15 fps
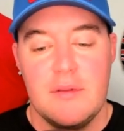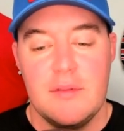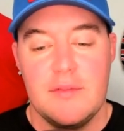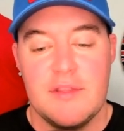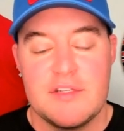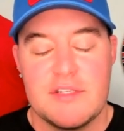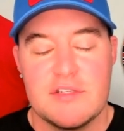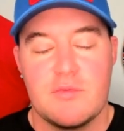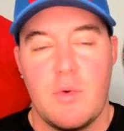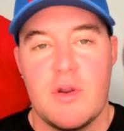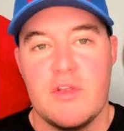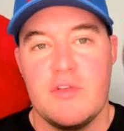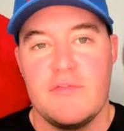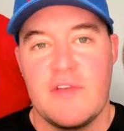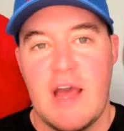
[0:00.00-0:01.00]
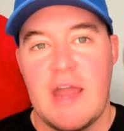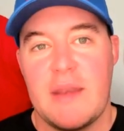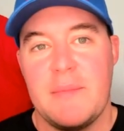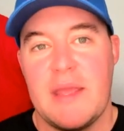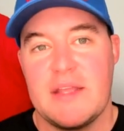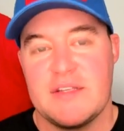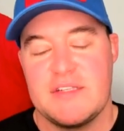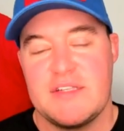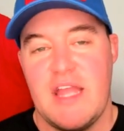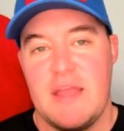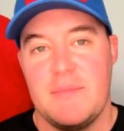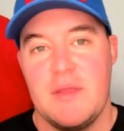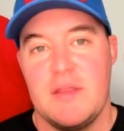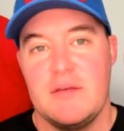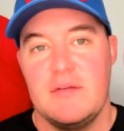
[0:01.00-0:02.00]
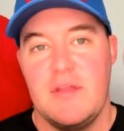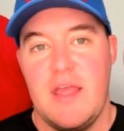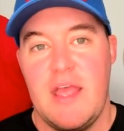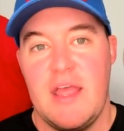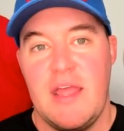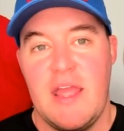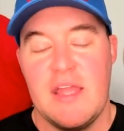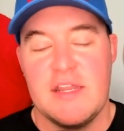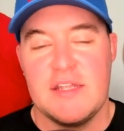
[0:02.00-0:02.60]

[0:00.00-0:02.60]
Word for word: this is where you've got to make a statement. And, and